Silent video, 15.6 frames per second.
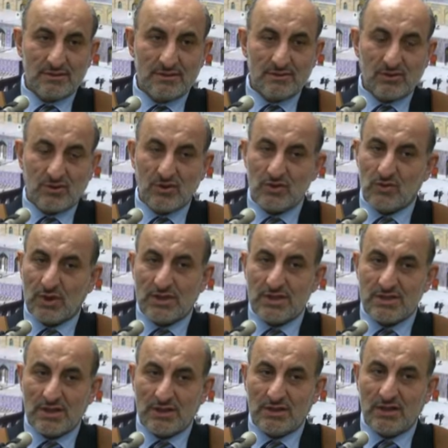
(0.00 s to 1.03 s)
because what is
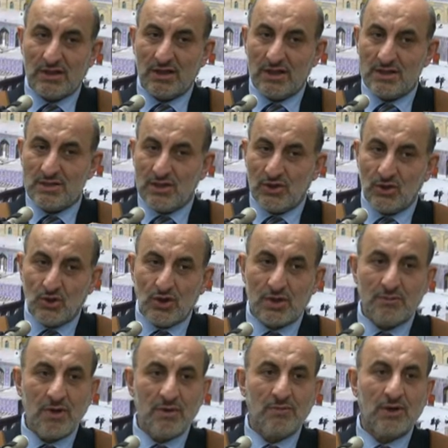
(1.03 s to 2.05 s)
written is in your
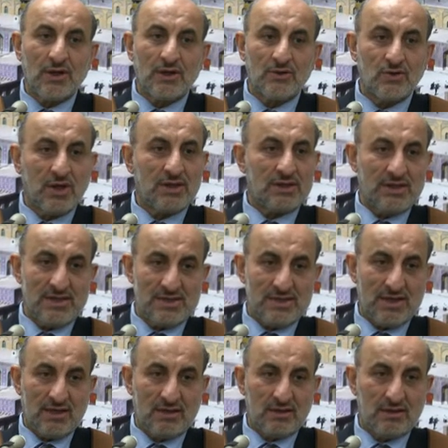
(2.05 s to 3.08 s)
memory to
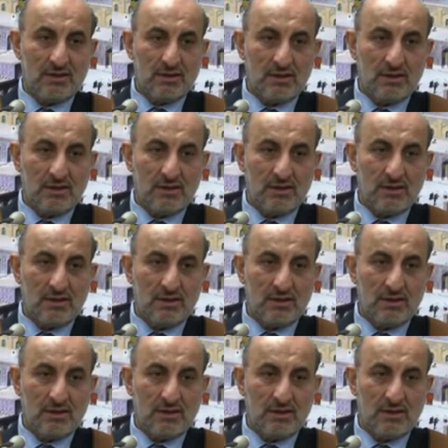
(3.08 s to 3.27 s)
understand it.